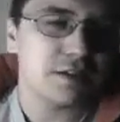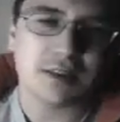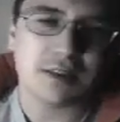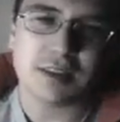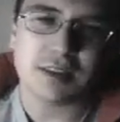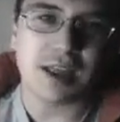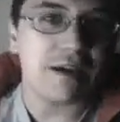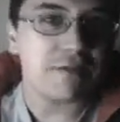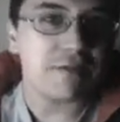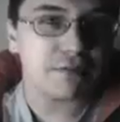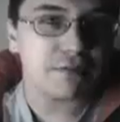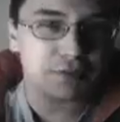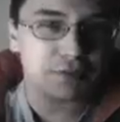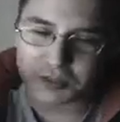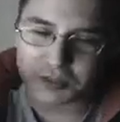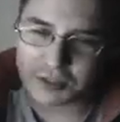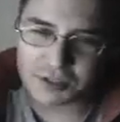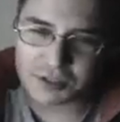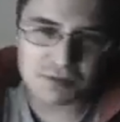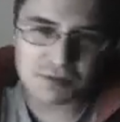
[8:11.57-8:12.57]
That
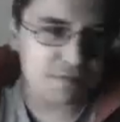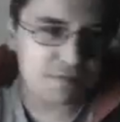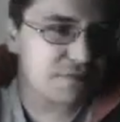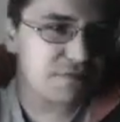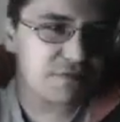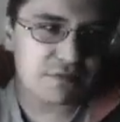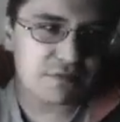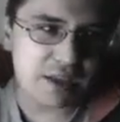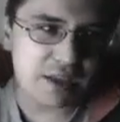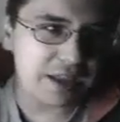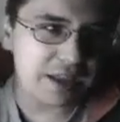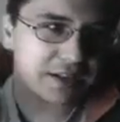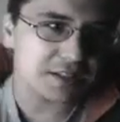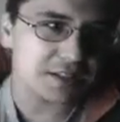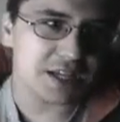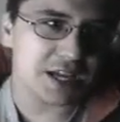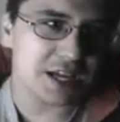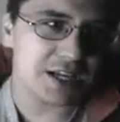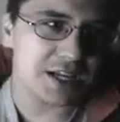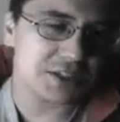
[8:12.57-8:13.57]
was
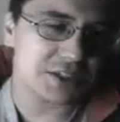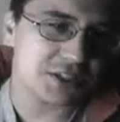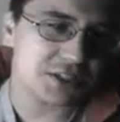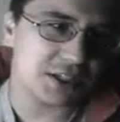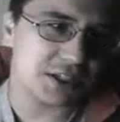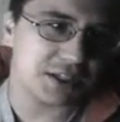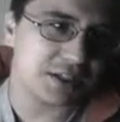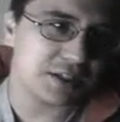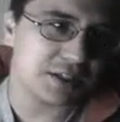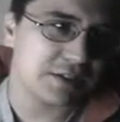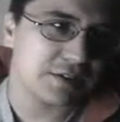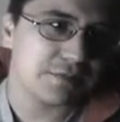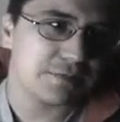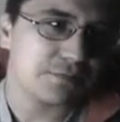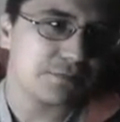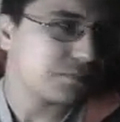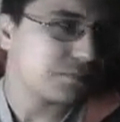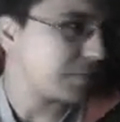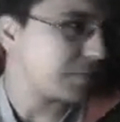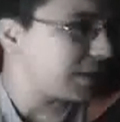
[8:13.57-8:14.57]
fantastic.
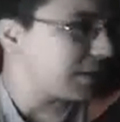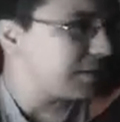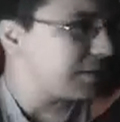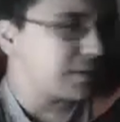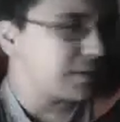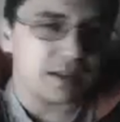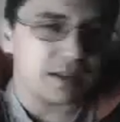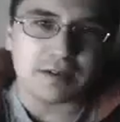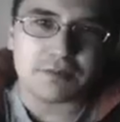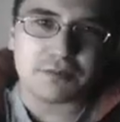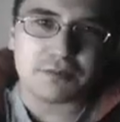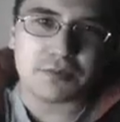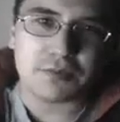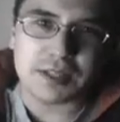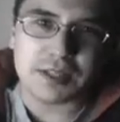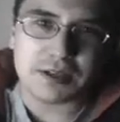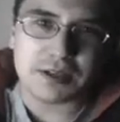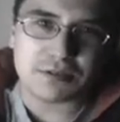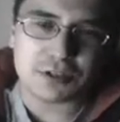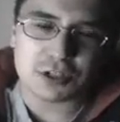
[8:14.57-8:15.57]
Like when
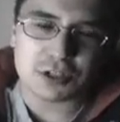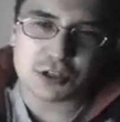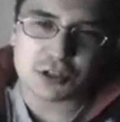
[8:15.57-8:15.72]
they were